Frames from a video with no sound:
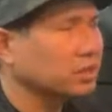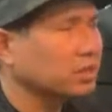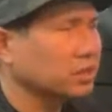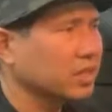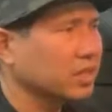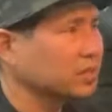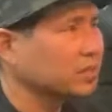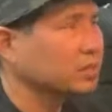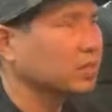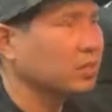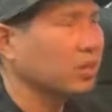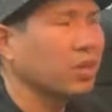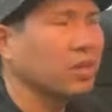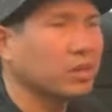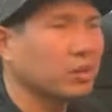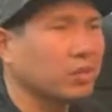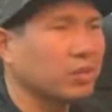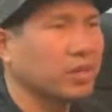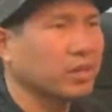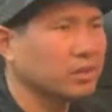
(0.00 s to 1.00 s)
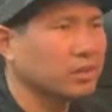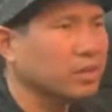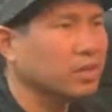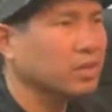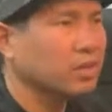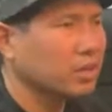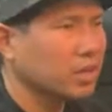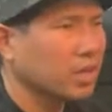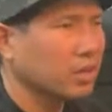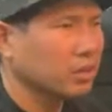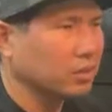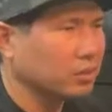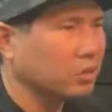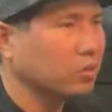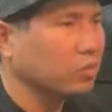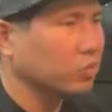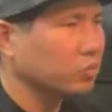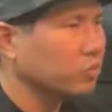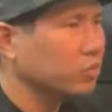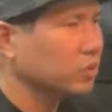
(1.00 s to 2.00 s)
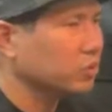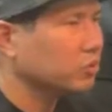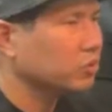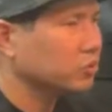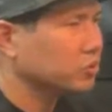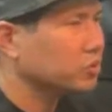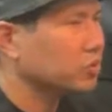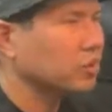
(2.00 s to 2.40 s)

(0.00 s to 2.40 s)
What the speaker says: that's a good all around local reel for sure.